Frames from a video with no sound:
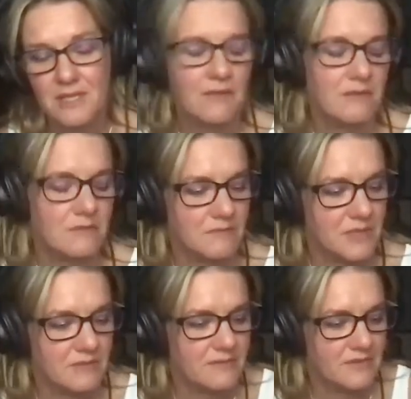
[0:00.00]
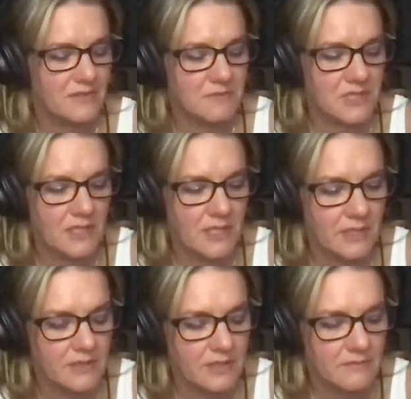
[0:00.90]
Oh, no, just
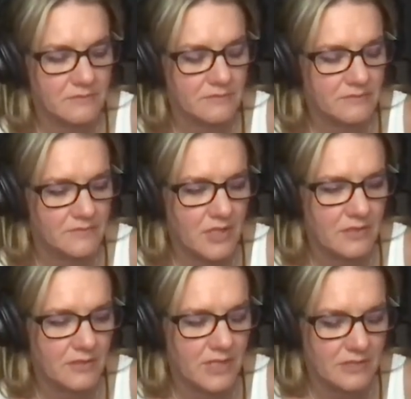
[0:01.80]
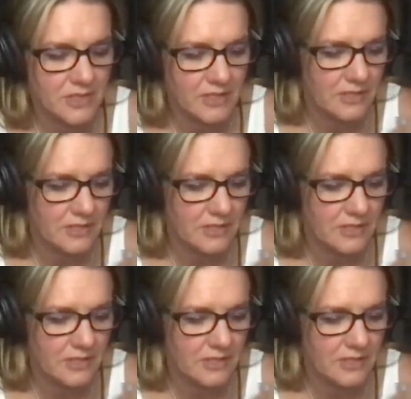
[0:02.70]
kidding. I don't follow that shit.